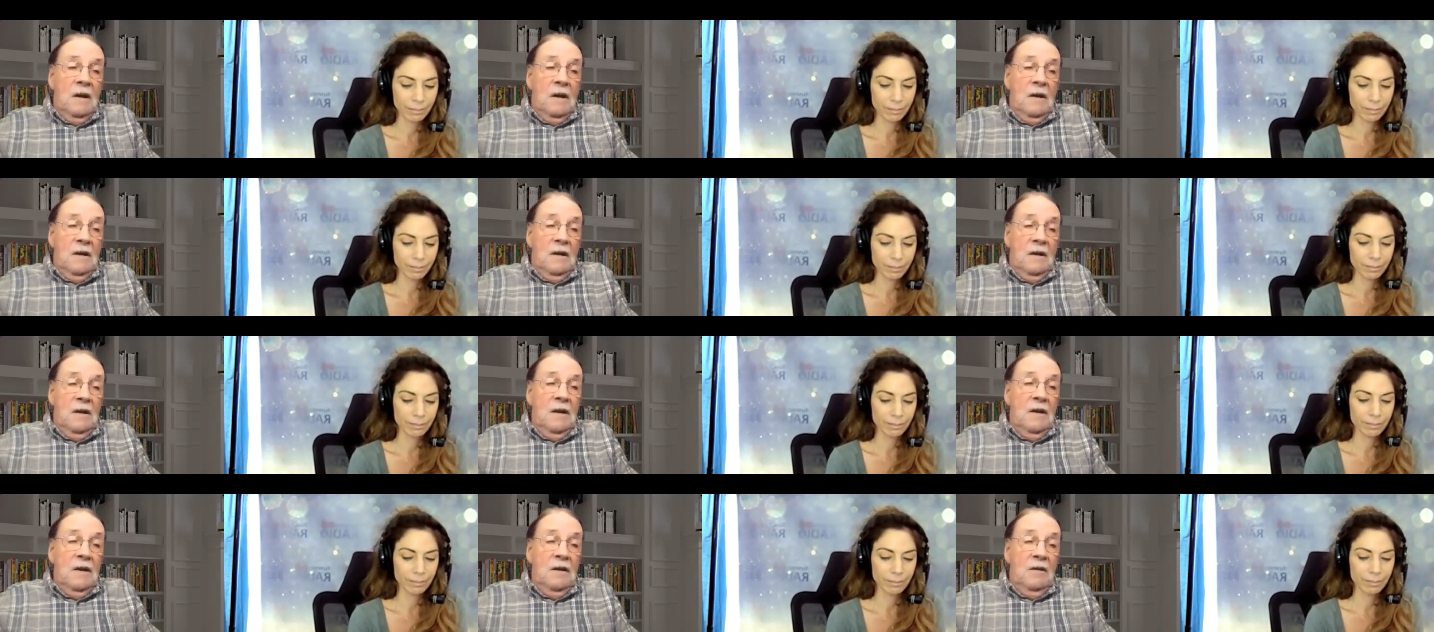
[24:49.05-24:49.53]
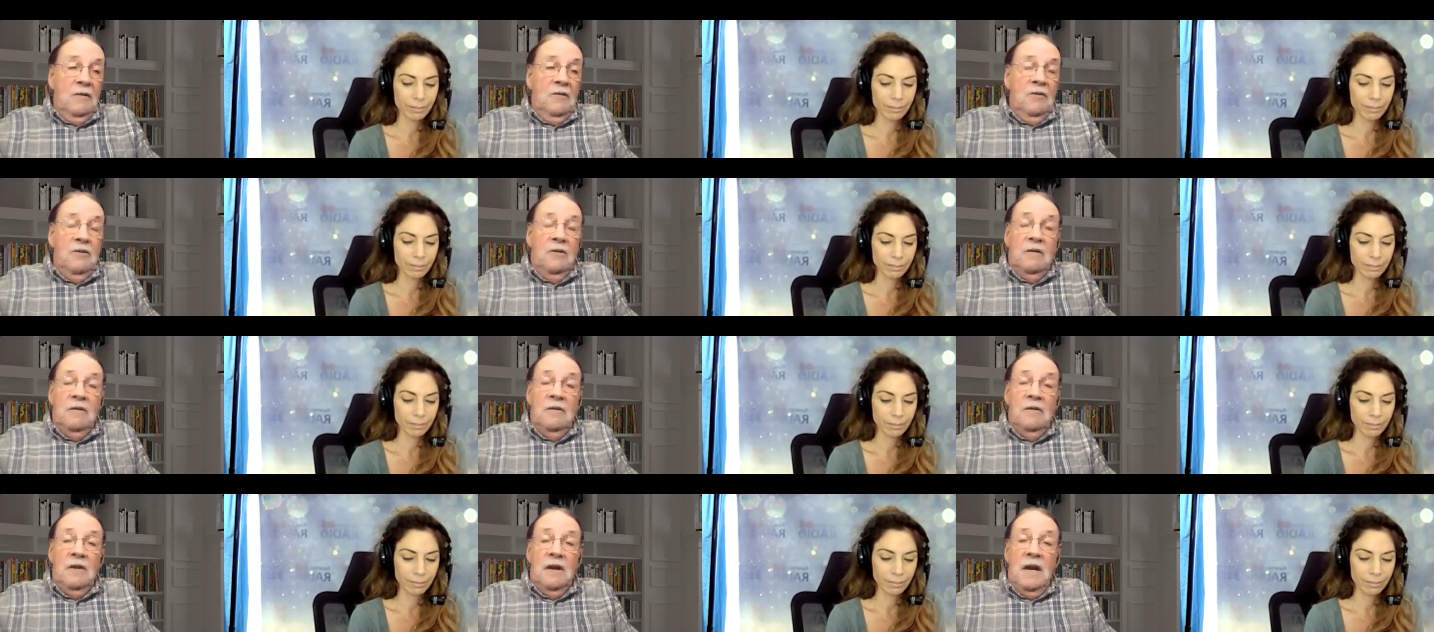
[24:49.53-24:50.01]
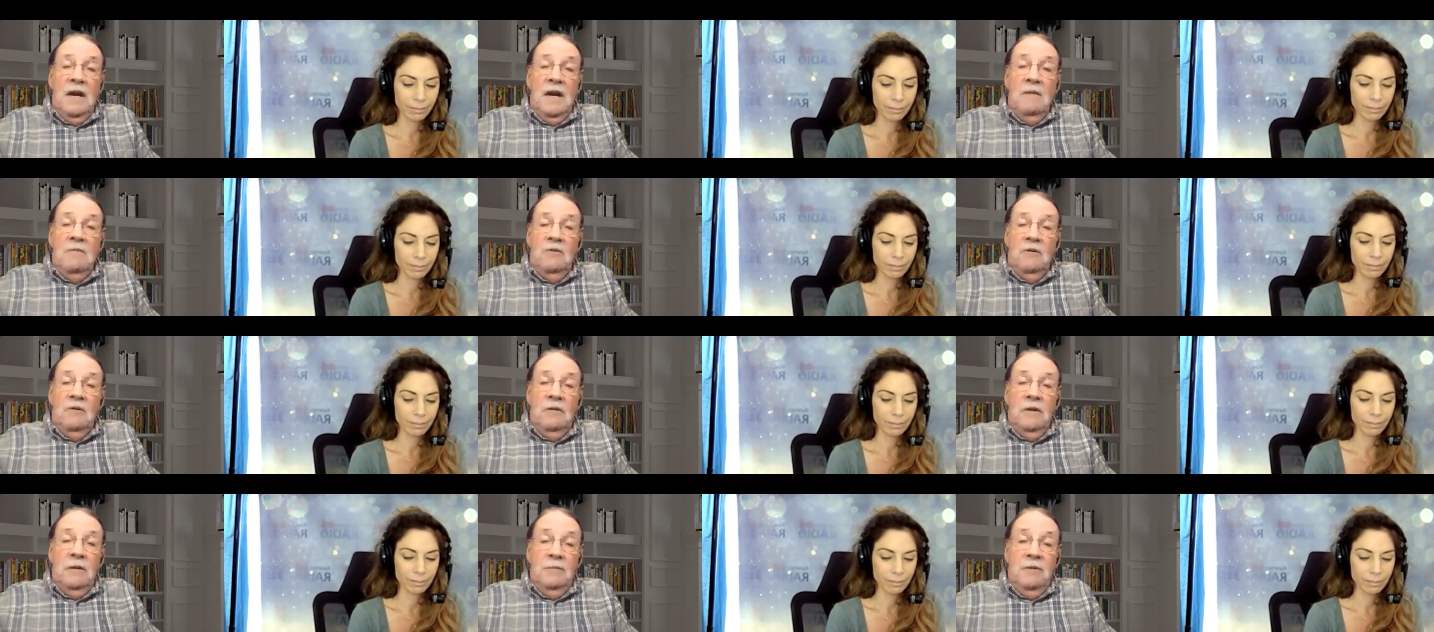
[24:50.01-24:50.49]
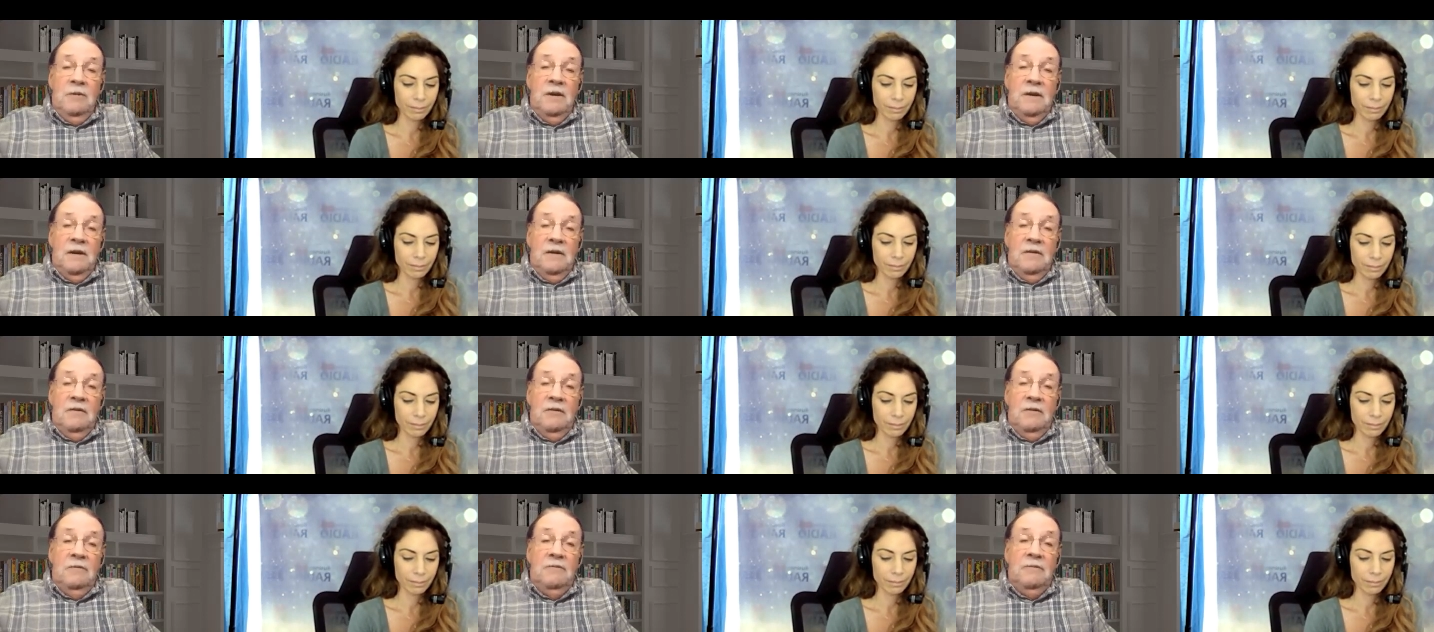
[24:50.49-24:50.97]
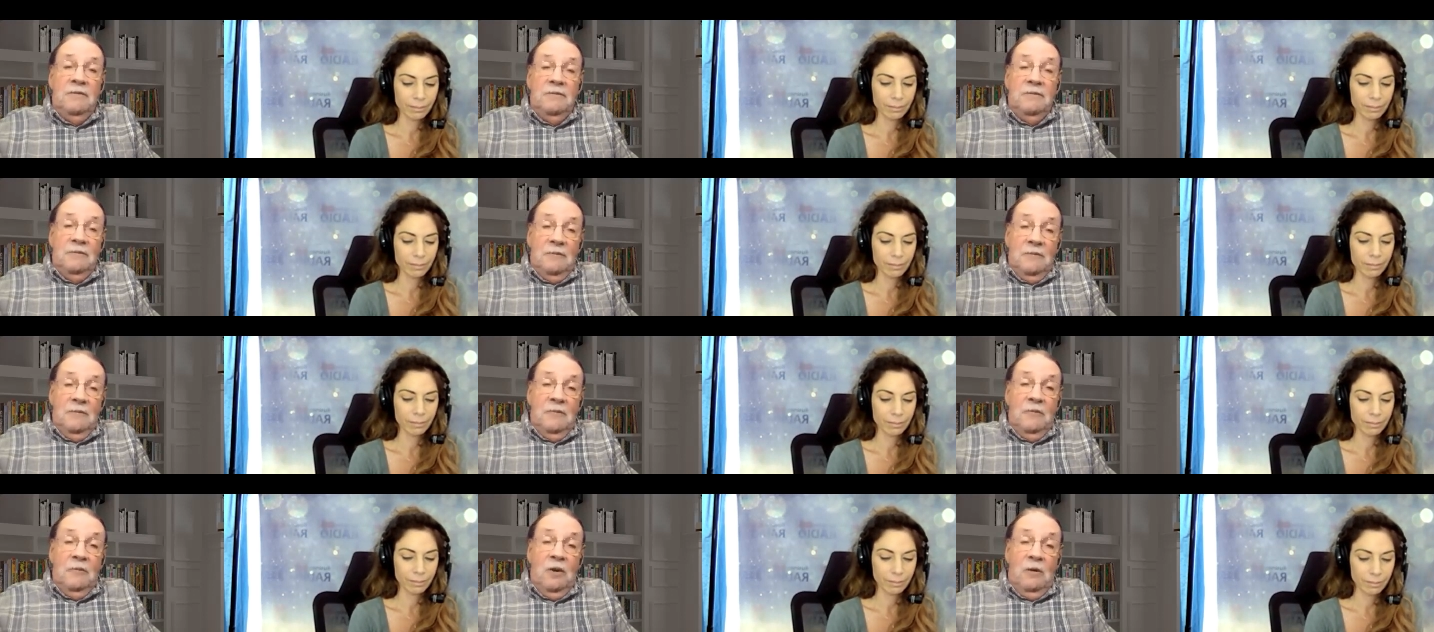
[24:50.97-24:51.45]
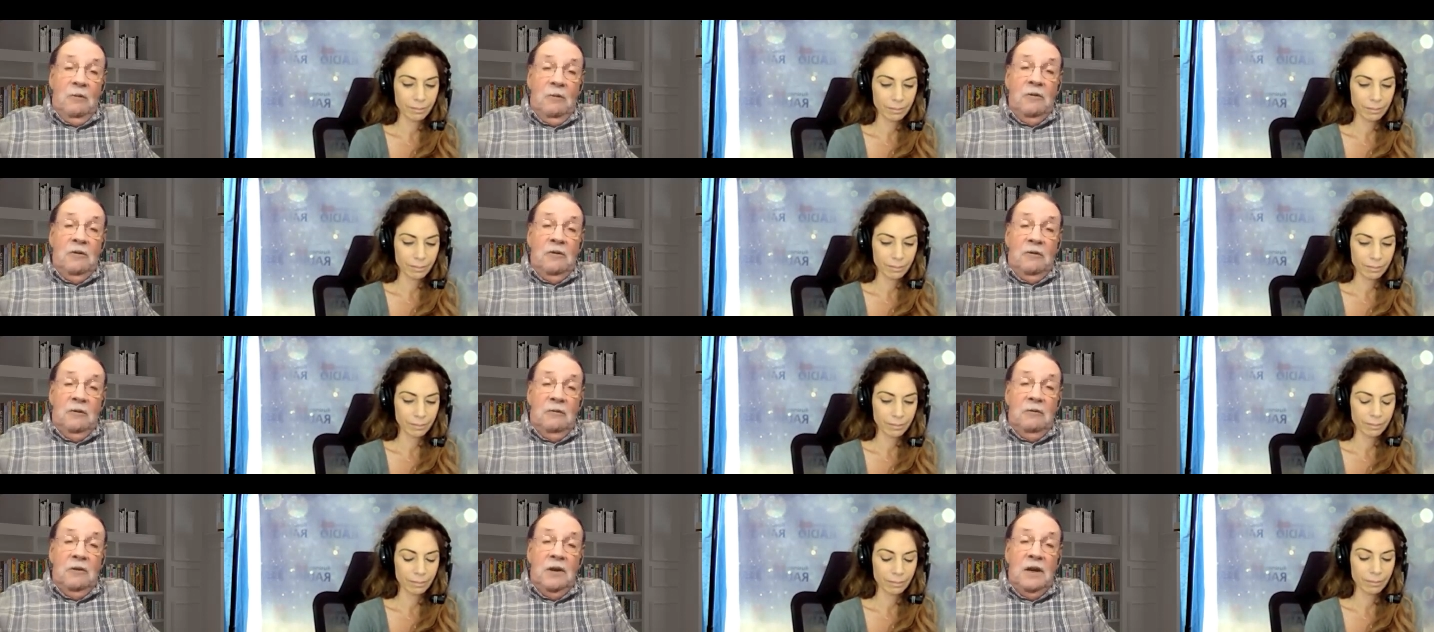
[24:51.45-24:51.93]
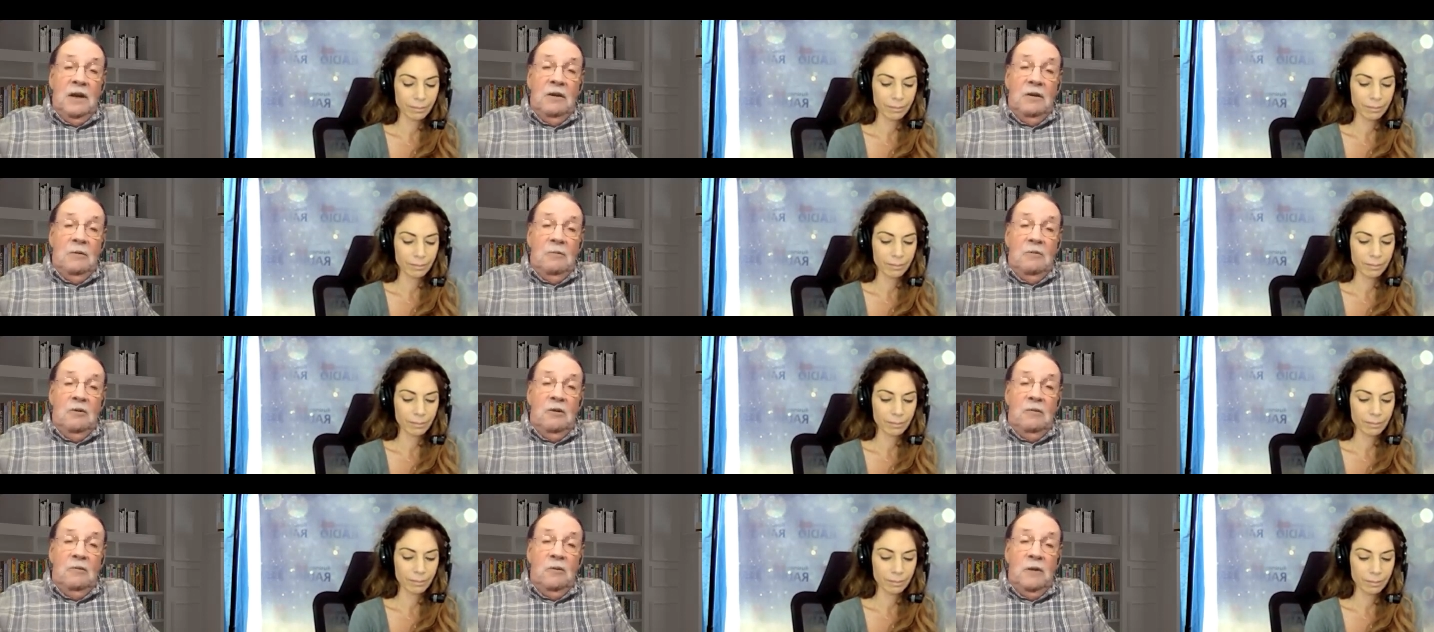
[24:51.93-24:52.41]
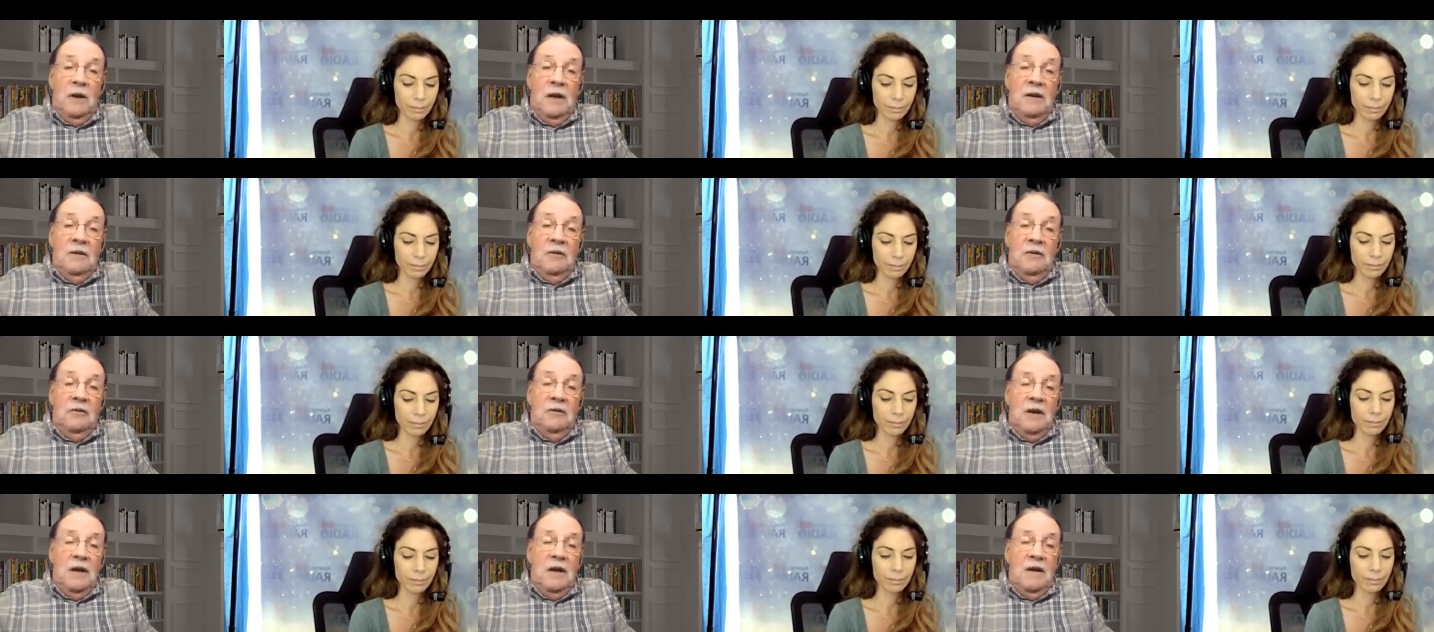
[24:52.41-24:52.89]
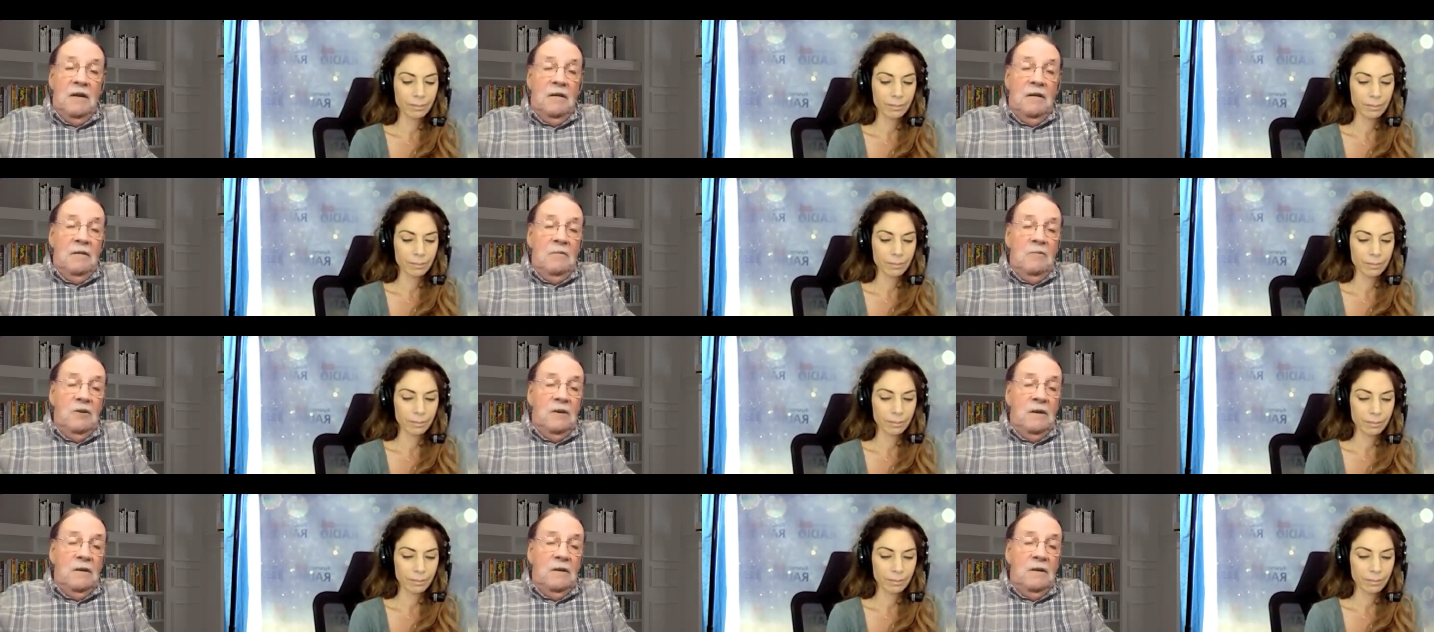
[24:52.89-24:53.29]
Speaker 1: Again, it took time only because of what was available when I started.